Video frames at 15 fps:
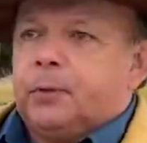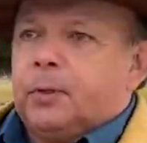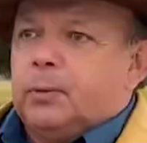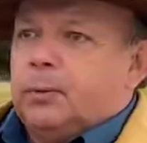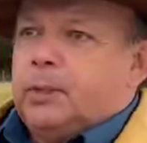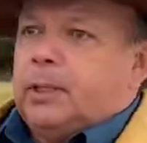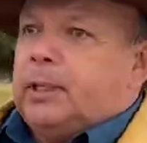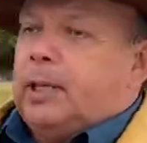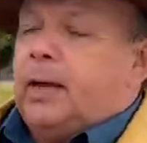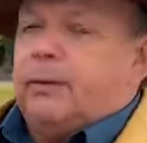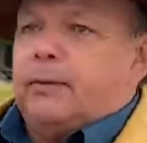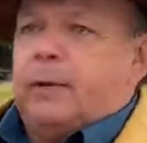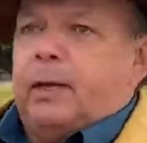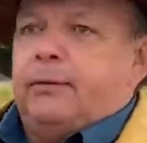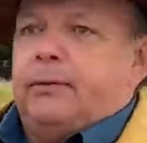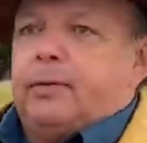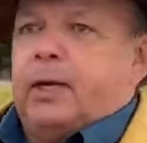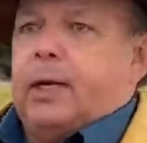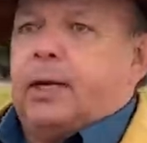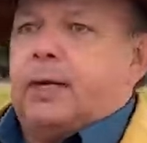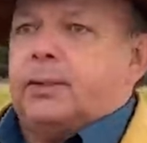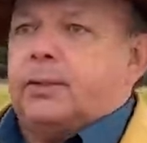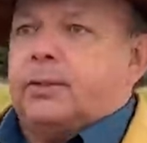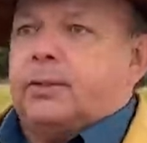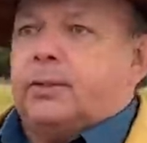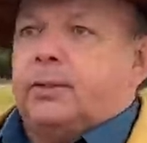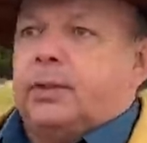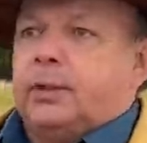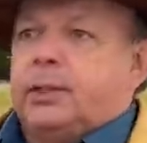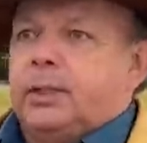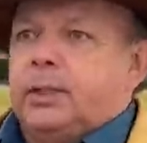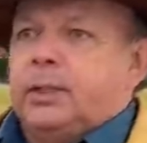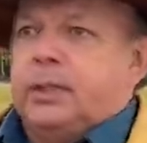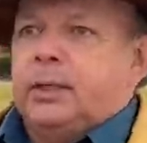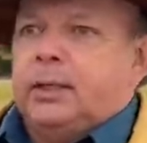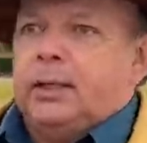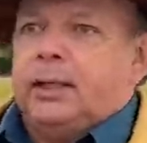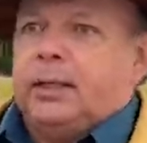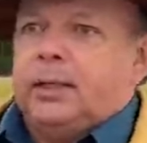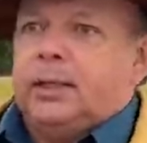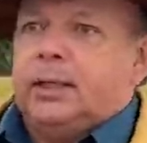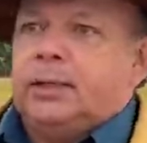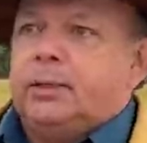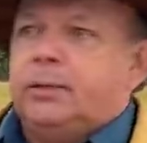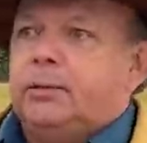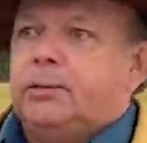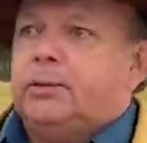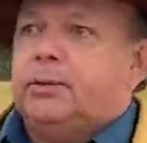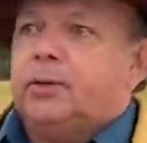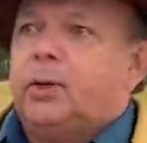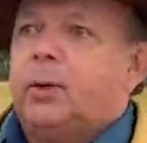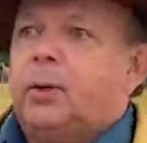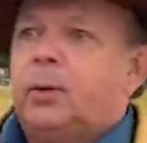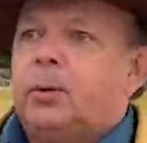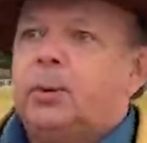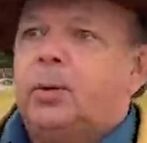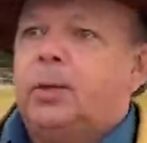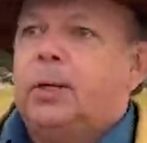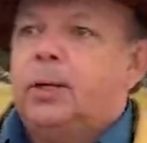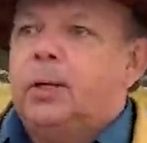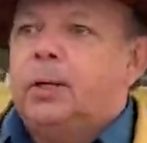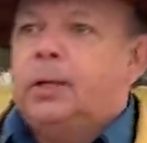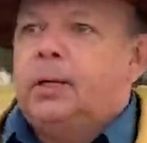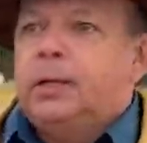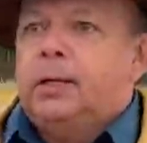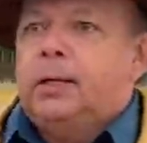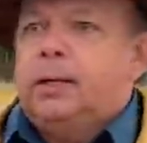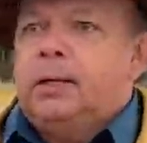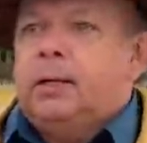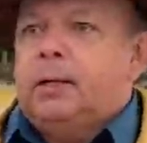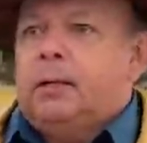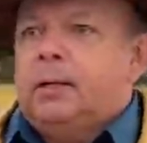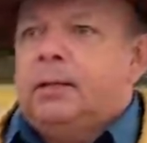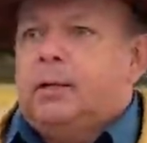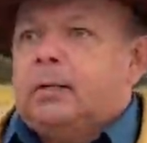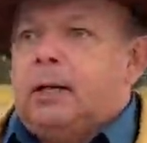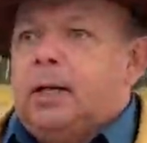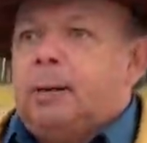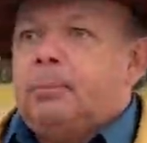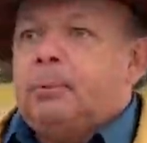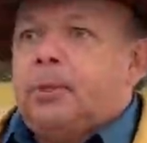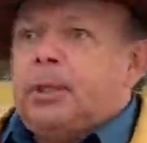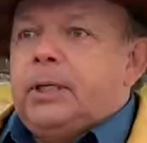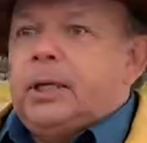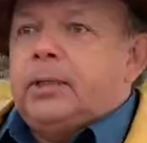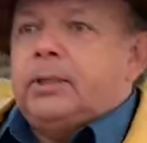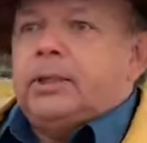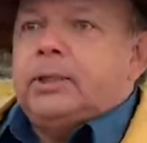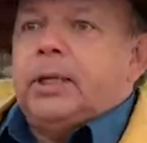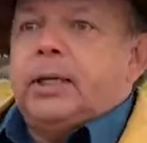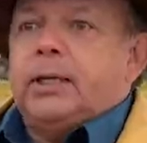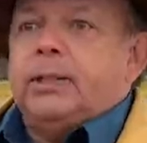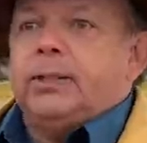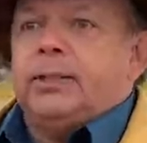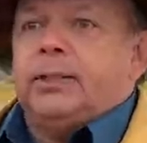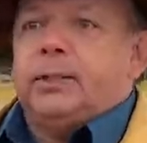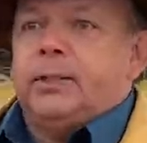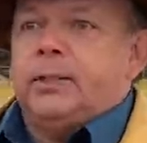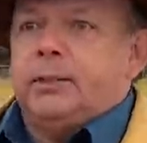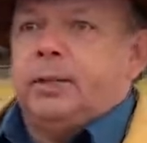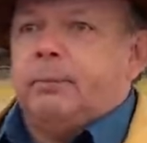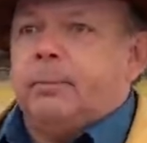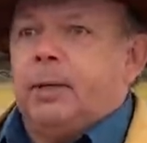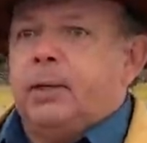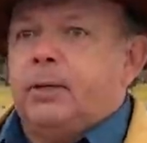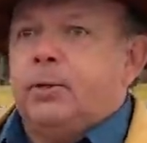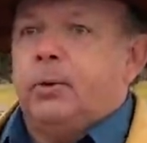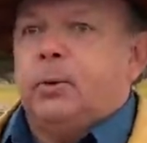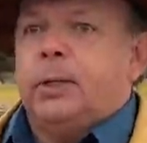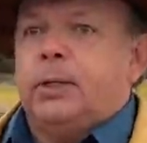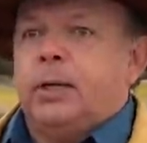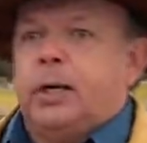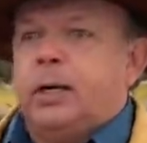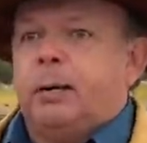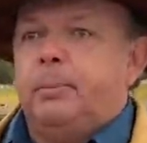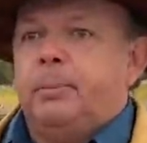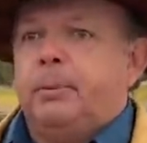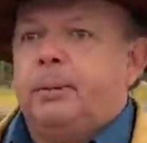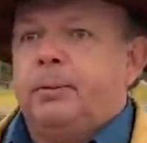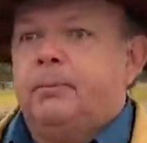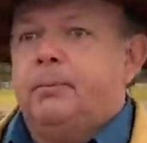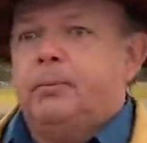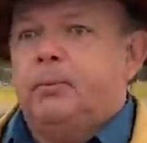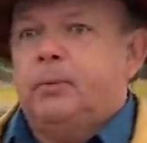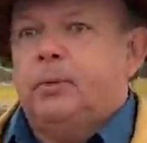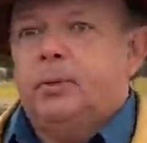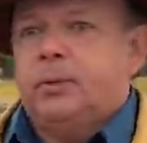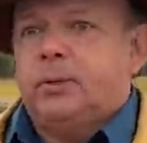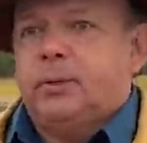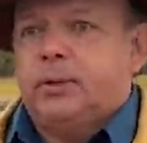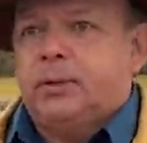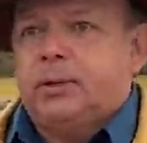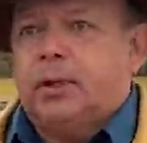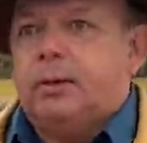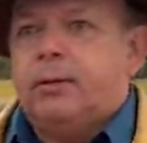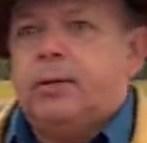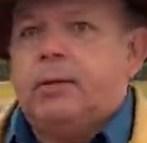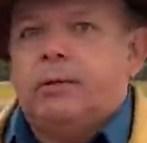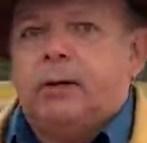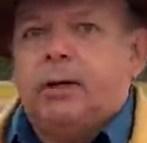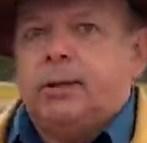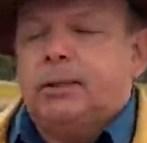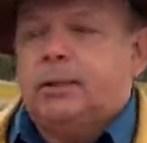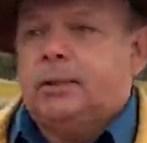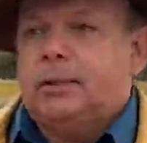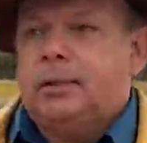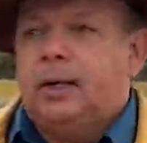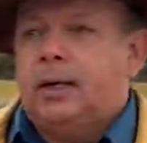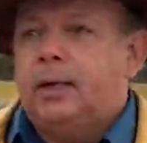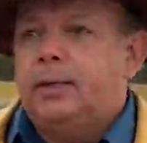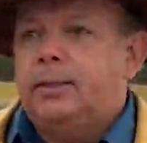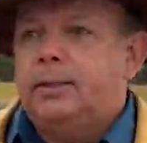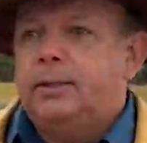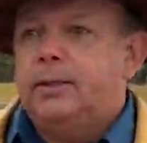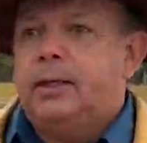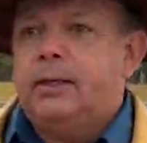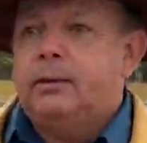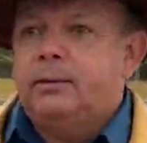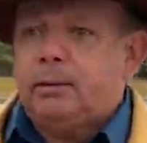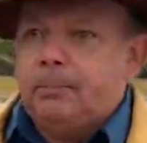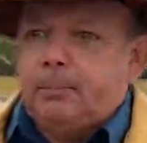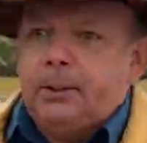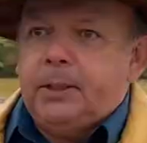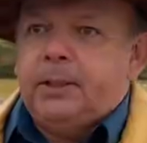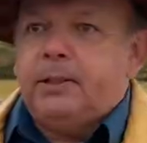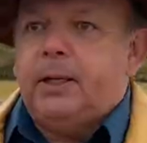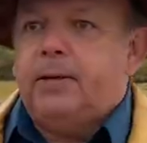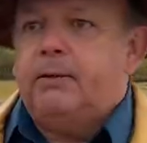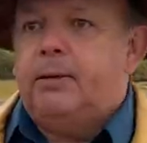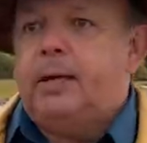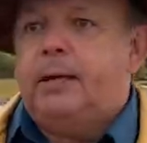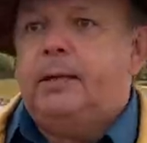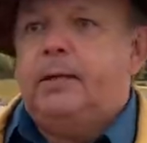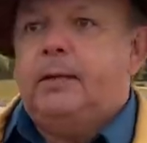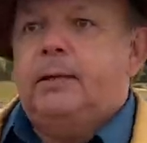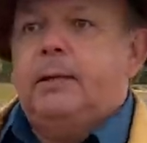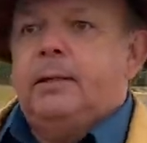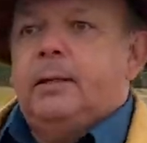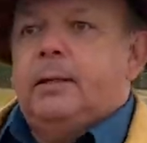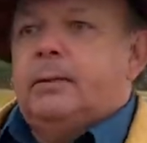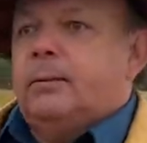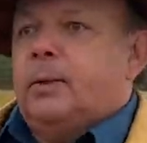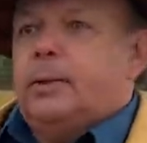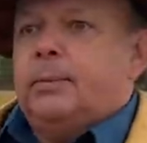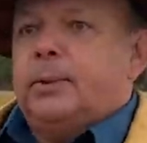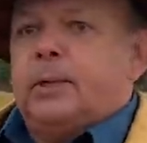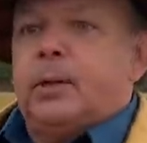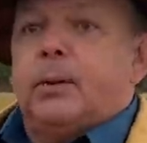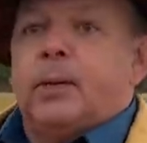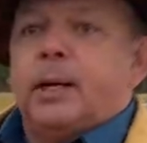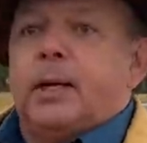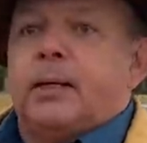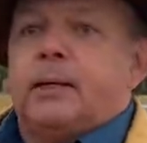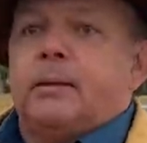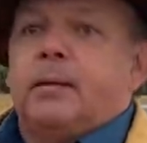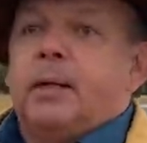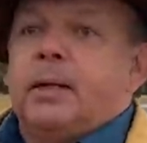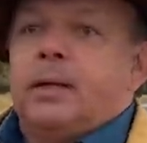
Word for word: We didn't have life jackets, and I used to go up to the edge of the ice, get my canoe on top and scurry across the ice and then dip it in the other end and away we'd go again.